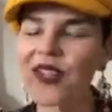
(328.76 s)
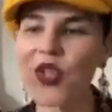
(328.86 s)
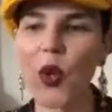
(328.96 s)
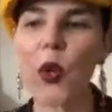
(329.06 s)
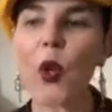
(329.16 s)

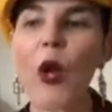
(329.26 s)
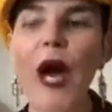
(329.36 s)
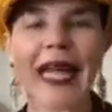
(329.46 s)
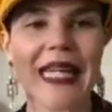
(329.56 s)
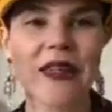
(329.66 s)
So
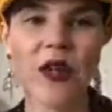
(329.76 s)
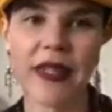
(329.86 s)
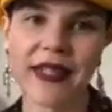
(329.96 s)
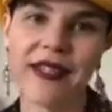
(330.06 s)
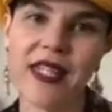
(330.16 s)
again, the
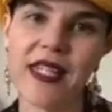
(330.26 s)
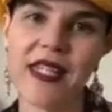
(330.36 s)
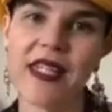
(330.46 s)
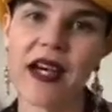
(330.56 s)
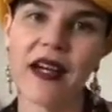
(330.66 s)
early
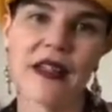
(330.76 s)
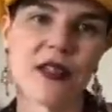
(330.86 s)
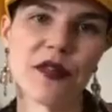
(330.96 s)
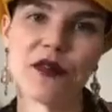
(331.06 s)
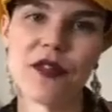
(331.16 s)
90s,
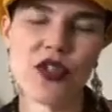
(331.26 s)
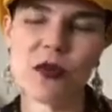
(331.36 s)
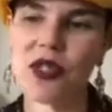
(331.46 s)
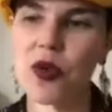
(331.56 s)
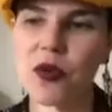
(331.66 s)
if you've listened
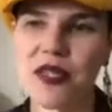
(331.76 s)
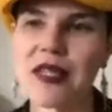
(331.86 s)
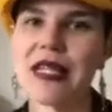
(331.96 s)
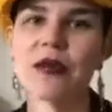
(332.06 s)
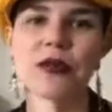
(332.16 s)
to me talk
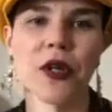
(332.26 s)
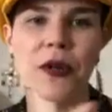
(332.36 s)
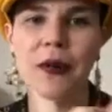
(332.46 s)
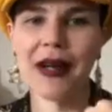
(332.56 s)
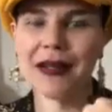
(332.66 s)
recently, you'll
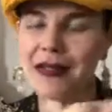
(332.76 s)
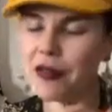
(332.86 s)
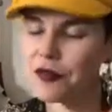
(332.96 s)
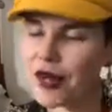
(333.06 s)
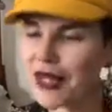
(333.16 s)
know I
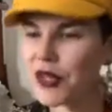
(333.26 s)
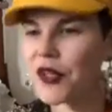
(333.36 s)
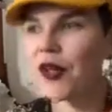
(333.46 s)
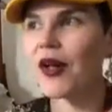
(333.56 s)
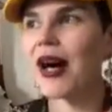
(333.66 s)
love Right
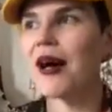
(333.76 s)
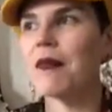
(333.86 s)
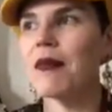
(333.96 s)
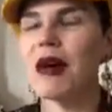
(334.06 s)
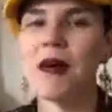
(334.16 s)
Girl.
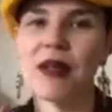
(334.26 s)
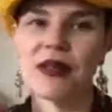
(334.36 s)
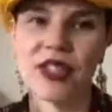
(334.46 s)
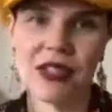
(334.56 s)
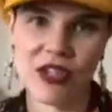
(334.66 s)
I'm a
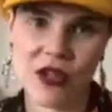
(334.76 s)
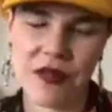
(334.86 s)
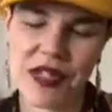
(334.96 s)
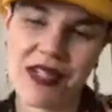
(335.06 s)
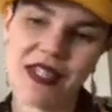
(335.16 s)
teenager
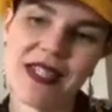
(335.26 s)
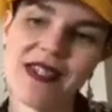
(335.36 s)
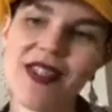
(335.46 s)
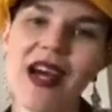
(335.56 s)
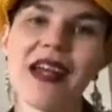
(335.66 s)
of the
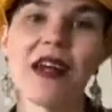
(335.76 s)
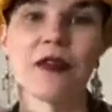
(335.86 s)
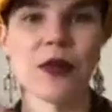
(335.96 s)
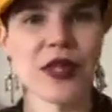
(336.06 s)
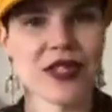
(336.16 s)
90s. I love
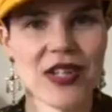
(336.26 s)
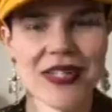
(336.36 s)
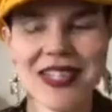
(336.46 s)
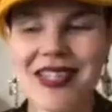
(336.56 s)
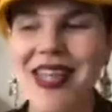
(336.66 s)
all things
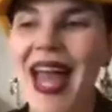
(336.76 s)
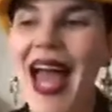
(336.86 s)
90s.